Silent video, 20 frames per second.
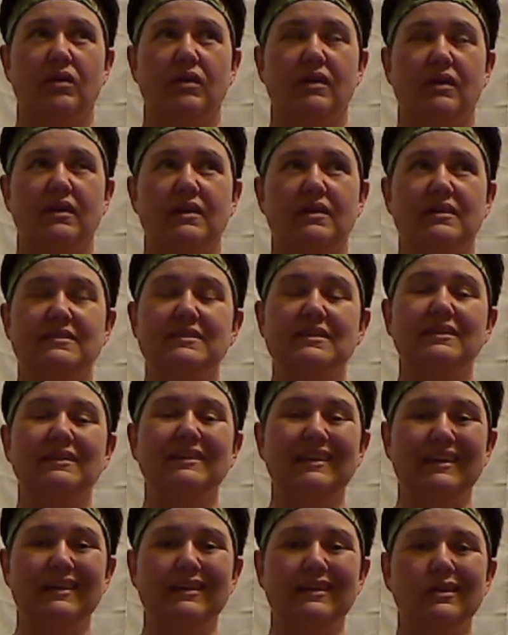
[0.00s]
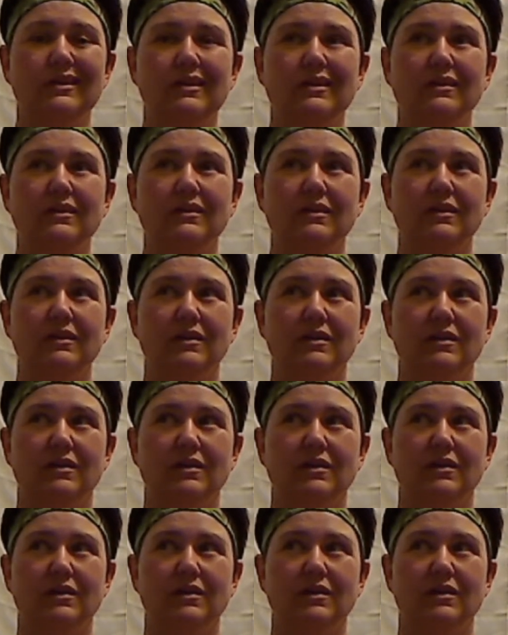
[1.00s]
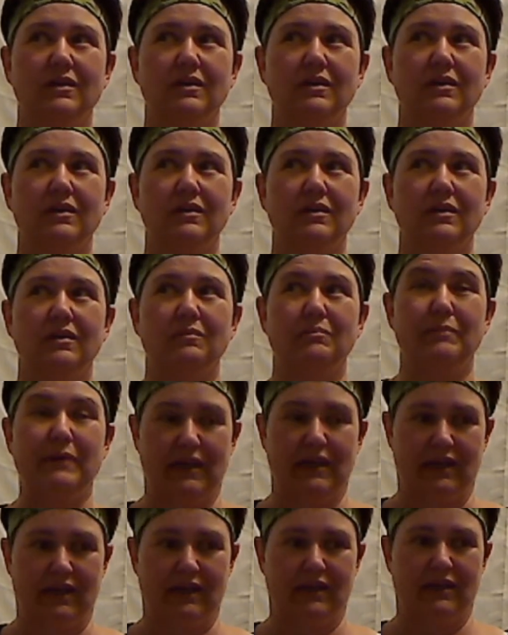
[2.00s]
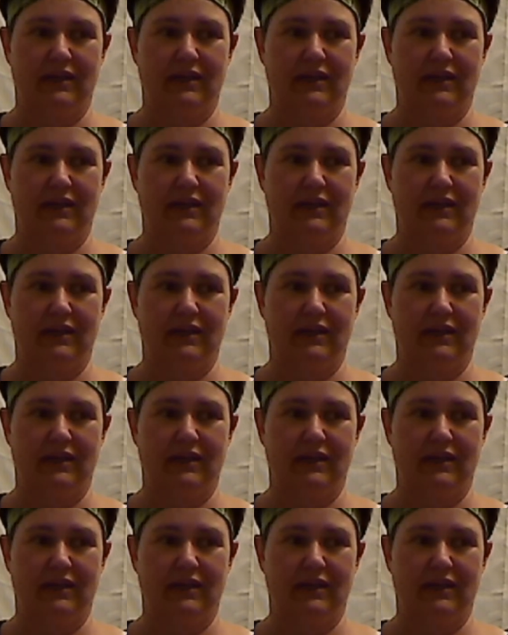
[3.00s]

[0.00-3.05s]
is a little big,